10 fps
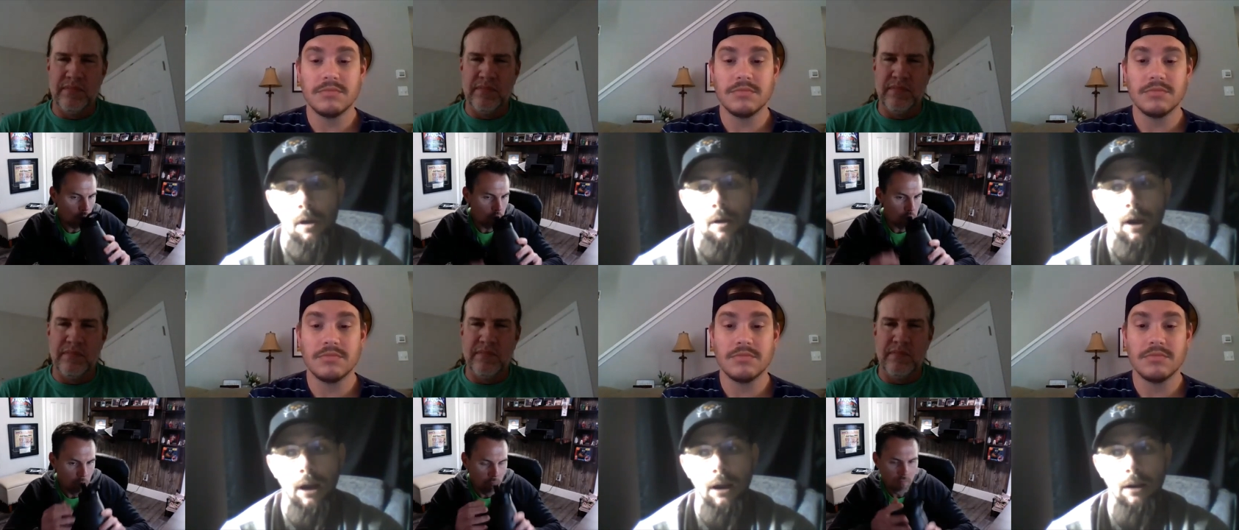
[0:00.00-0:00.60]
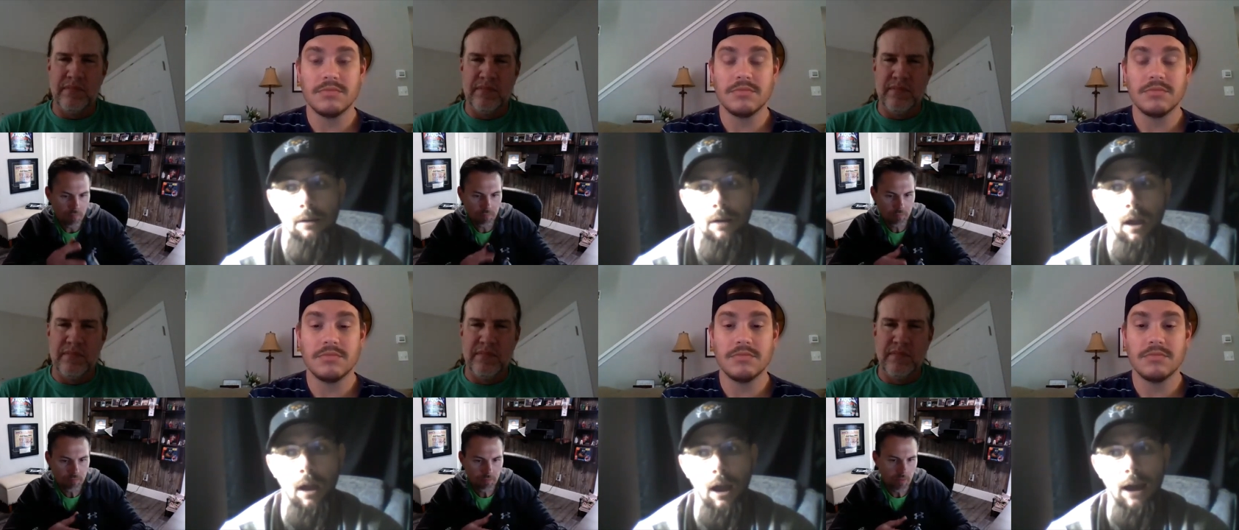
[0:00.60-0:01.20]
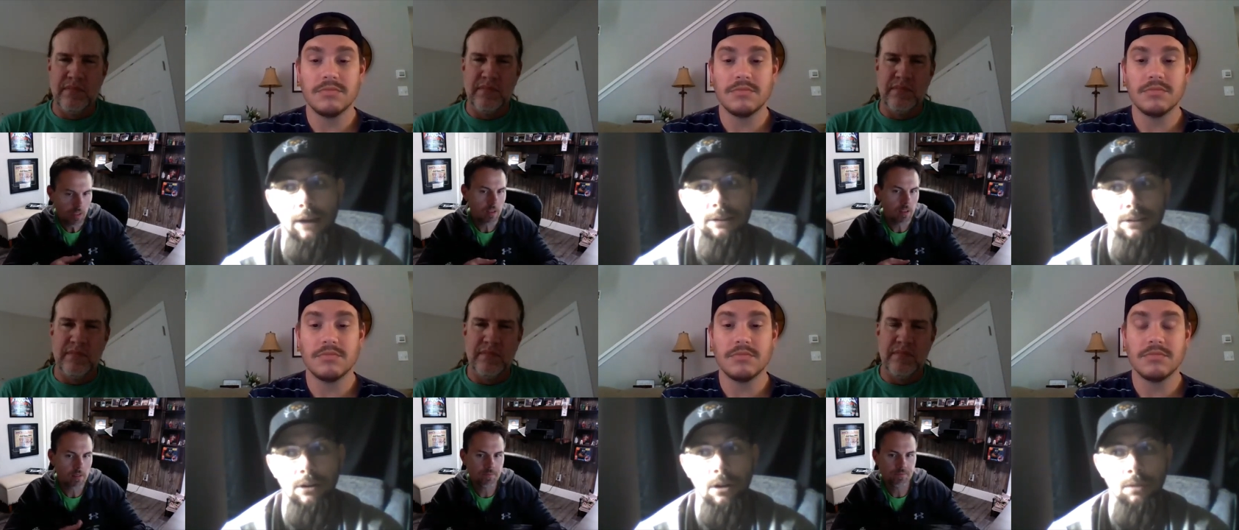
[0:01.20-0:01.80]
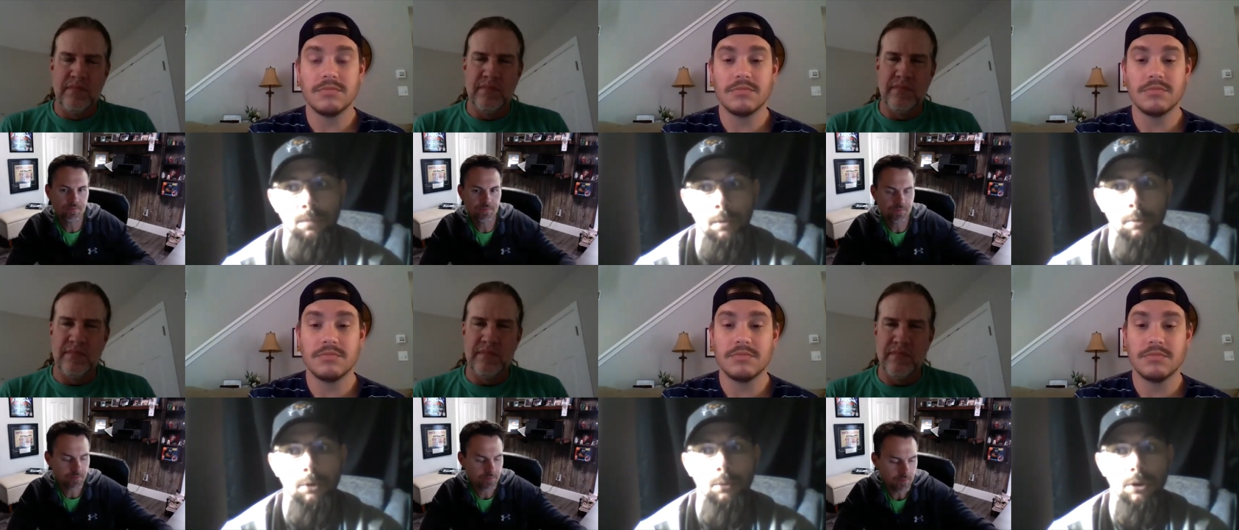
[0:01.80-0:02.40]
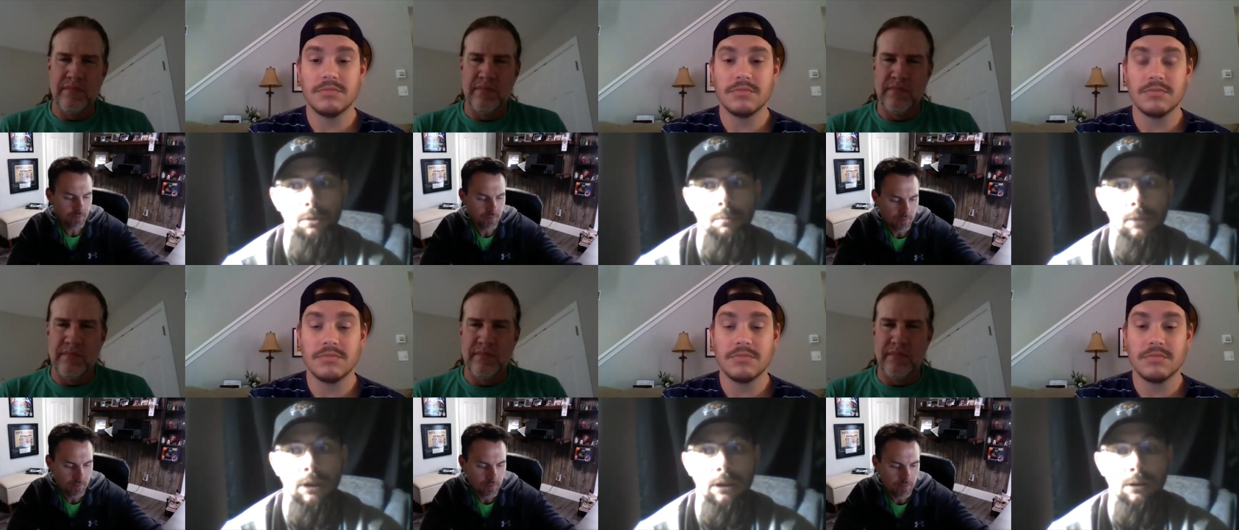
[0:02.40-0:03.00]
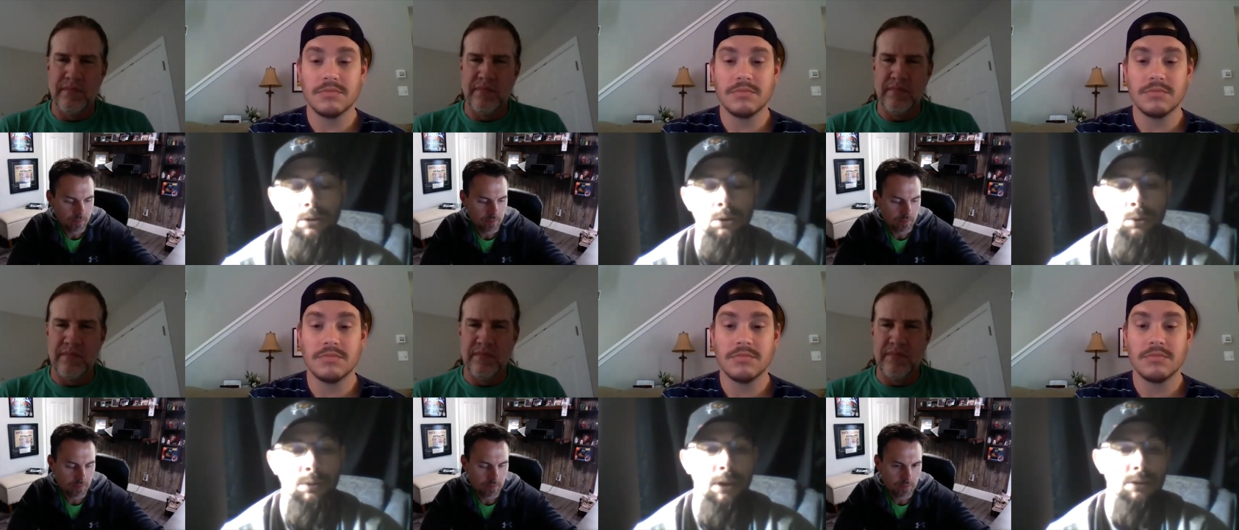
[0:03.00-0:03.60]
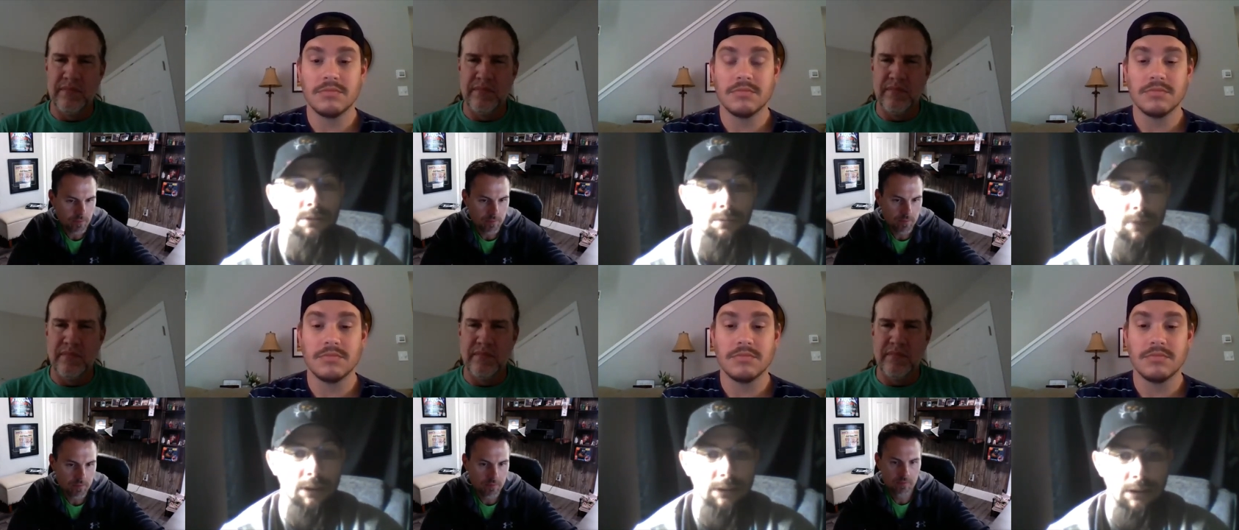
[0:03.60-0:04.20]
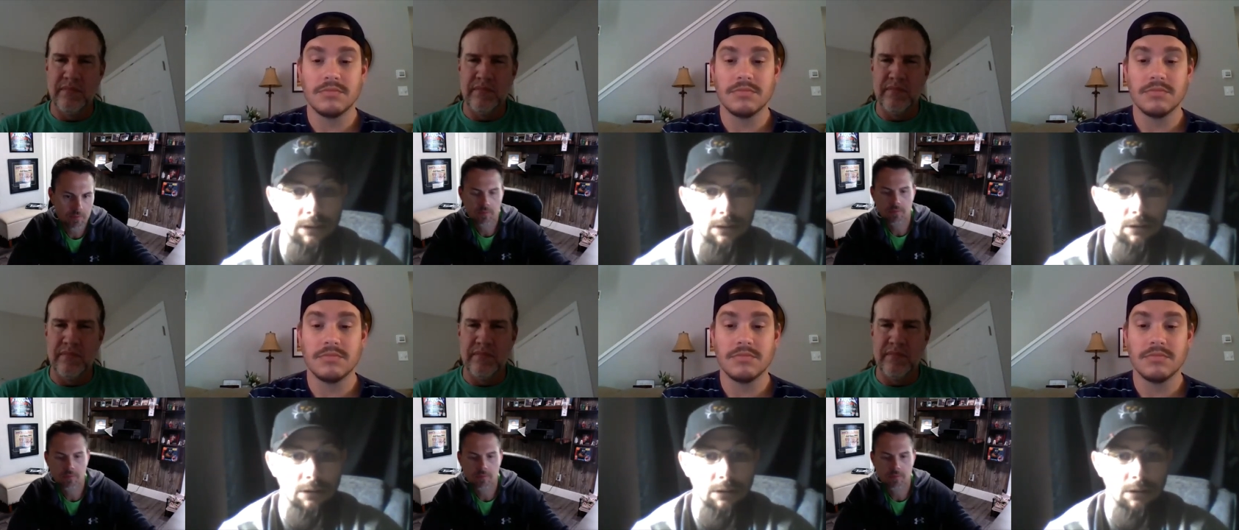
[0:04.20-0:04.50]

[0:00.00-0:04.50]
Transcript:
Speaker 1: Uh, I started filming with them in 2018.